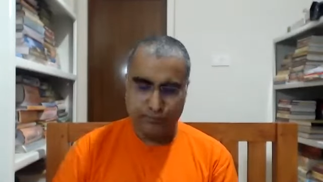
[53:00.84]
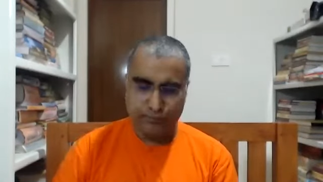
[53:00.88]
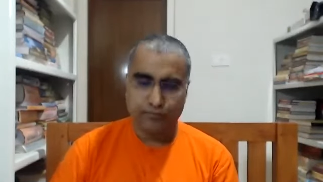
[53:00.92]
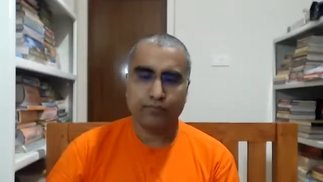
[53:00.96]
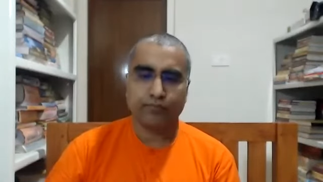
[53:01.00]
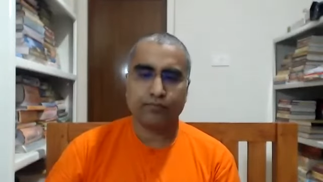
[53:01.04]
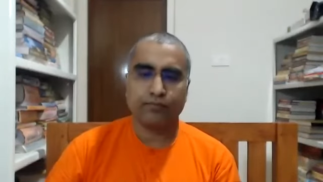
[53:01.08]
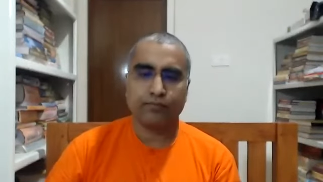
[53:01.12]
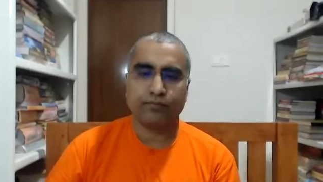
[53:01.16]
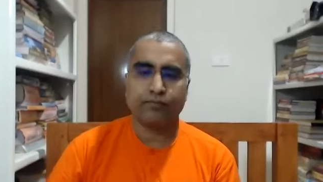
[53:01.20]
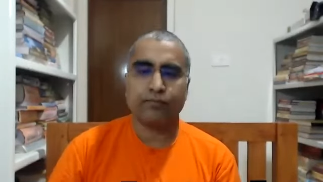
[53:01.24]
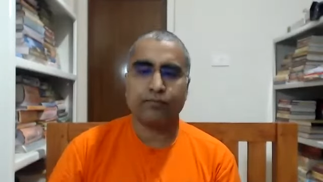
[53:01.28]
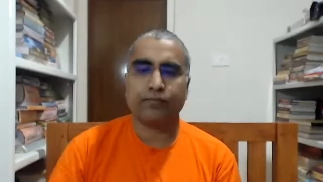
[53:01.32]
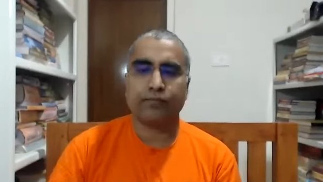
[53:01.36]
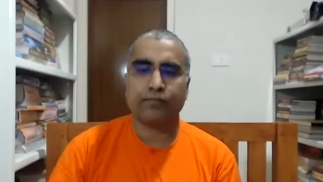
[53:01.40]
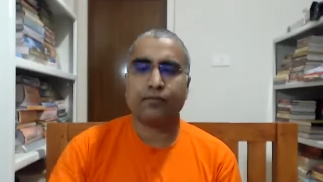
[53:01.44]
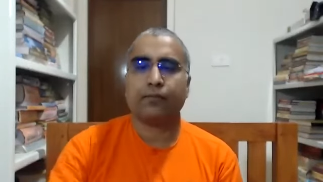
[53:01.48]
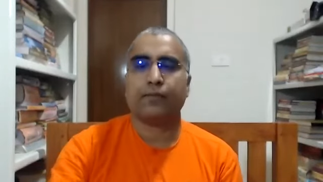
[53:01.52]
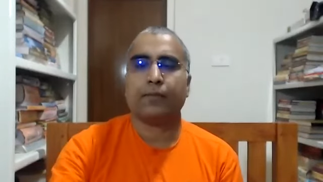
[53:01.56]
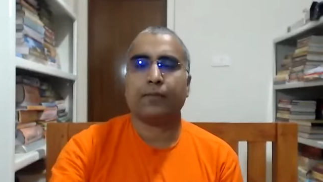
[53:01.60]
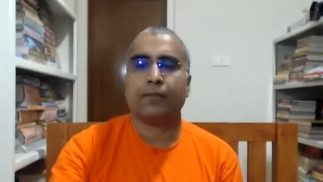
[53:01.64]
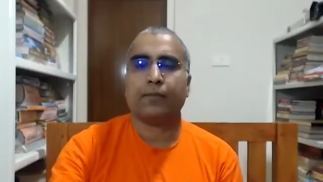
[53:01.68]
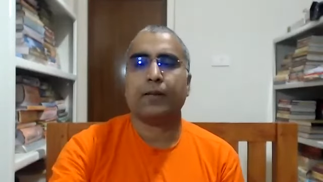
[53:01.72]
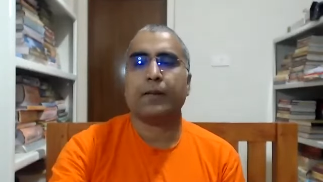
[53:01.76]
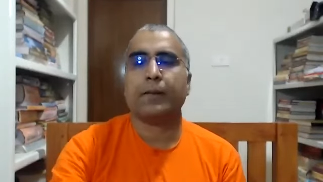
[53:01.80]

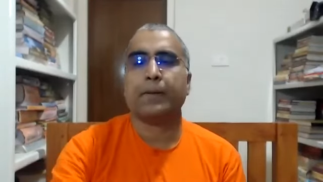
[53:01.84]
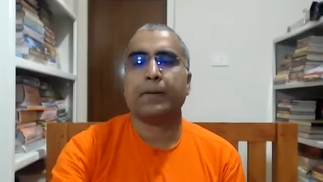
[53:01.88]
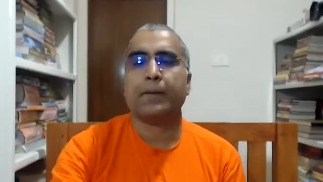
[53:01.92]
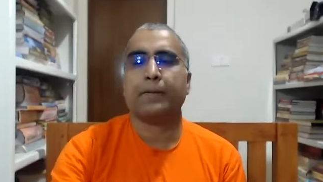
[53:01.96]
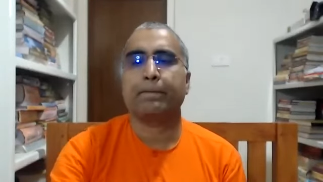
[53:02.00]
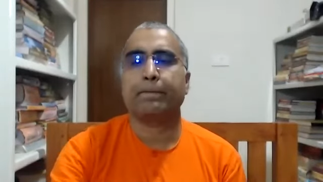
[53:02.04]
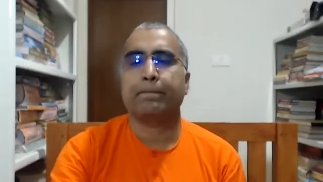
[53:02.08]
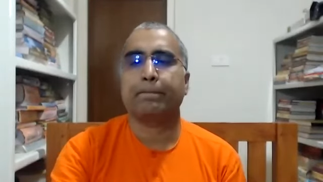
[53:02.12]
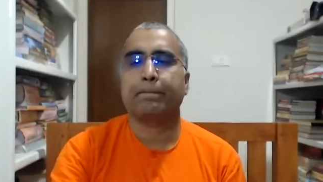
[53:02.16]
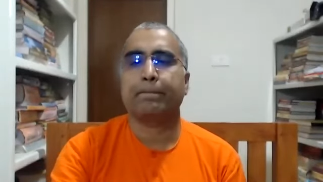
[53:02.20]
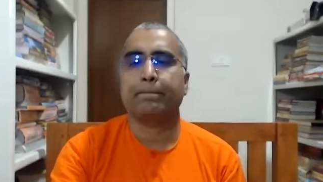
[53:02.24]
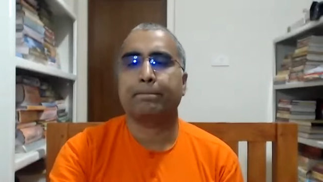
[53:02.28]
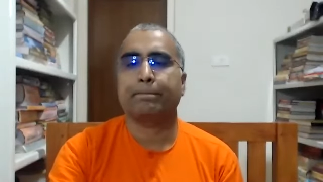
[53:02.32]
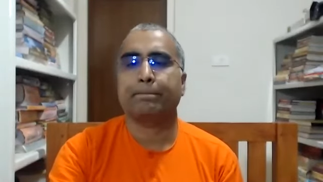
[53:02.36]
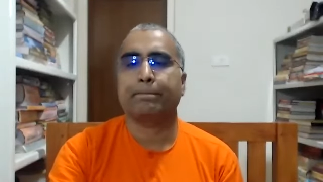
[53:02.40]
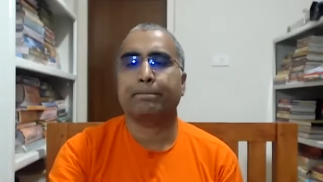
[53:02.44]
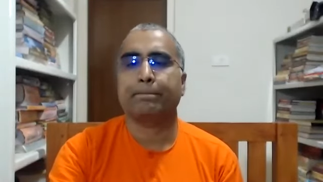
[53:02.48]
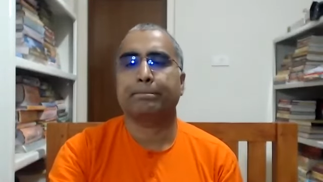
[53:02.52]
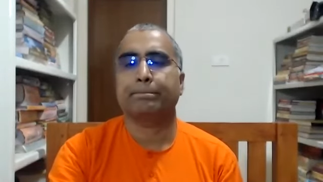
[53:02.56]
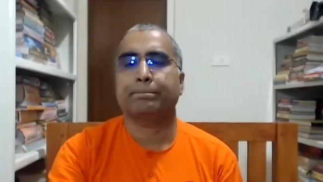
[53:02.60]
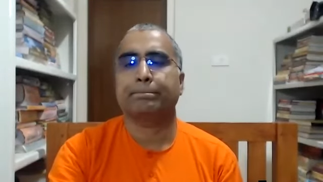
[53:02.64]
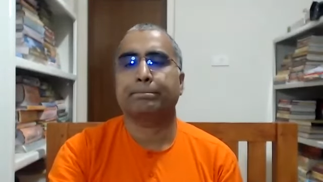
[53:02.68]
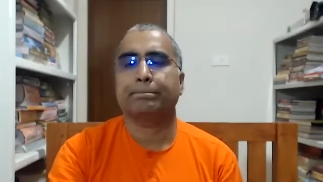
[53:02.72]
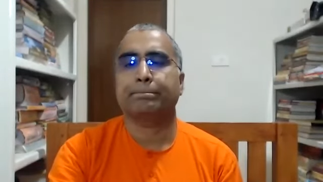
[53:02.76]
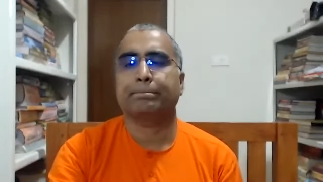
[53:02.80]

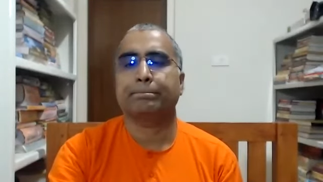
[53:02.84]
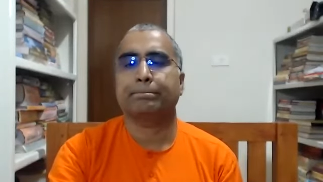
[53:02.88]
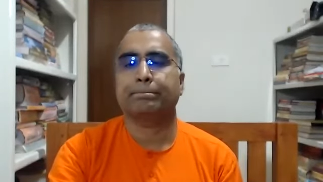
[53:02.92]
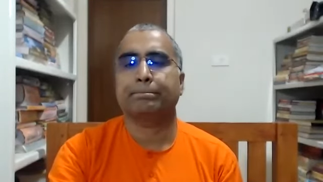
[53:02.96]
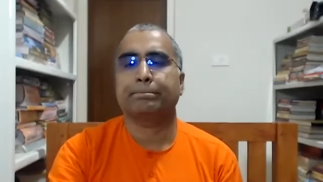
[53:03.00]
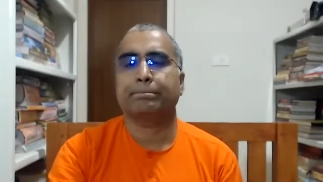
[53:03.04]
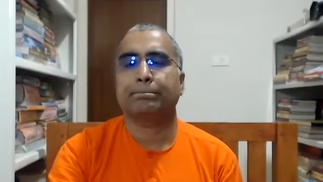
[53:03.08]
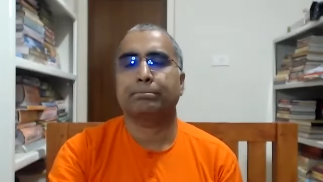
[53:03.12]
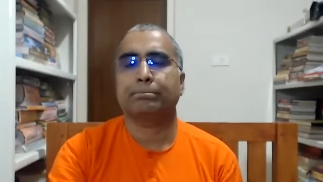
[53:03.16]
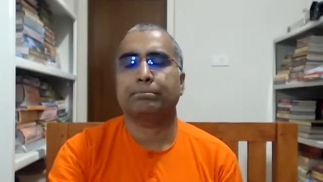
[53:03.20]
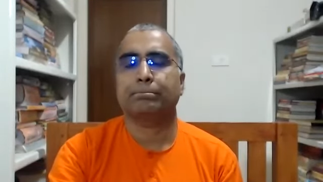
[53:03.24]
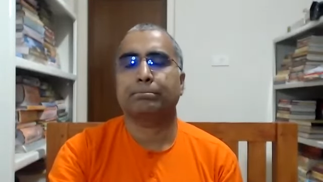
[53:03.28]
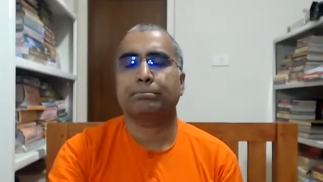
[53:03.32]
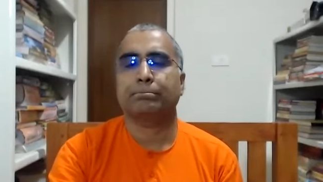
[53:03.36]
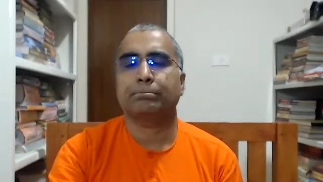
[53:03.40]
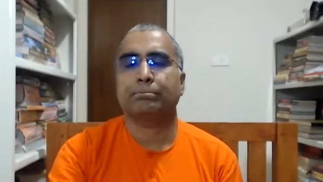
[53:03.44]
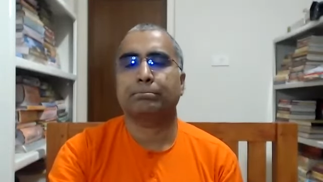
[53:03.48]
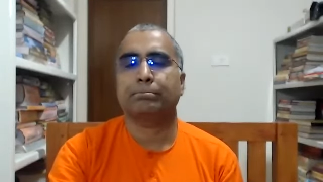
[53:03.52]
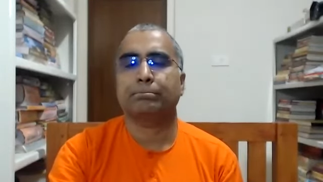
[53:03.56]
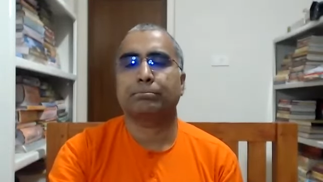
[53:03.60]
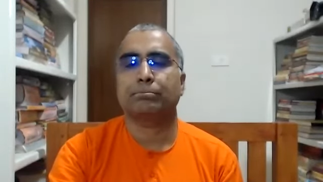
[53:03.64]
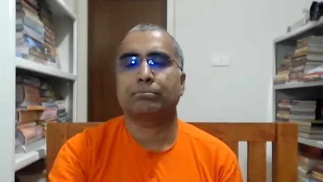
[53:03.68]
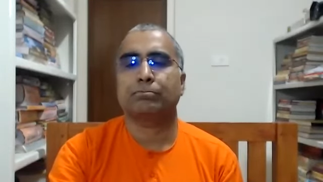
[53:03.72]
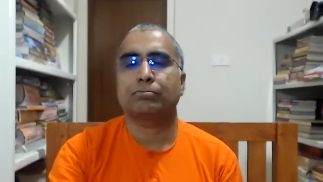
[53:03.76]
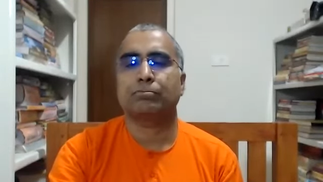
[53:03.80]

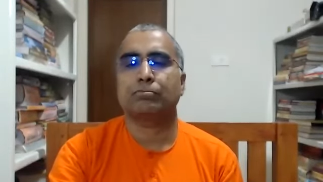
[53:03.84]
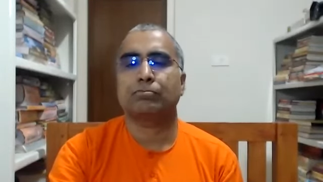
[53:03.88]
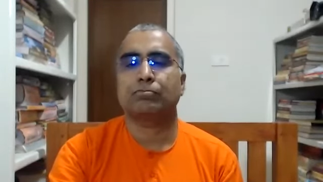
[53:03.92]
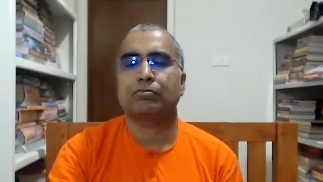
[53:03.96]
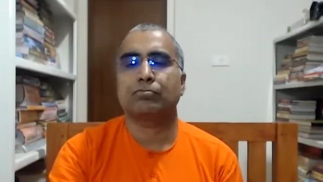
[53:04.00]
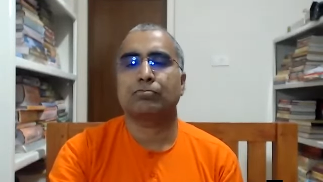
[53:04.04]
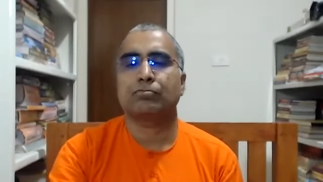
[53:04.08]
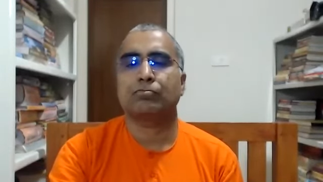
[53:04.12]
Nothing is said.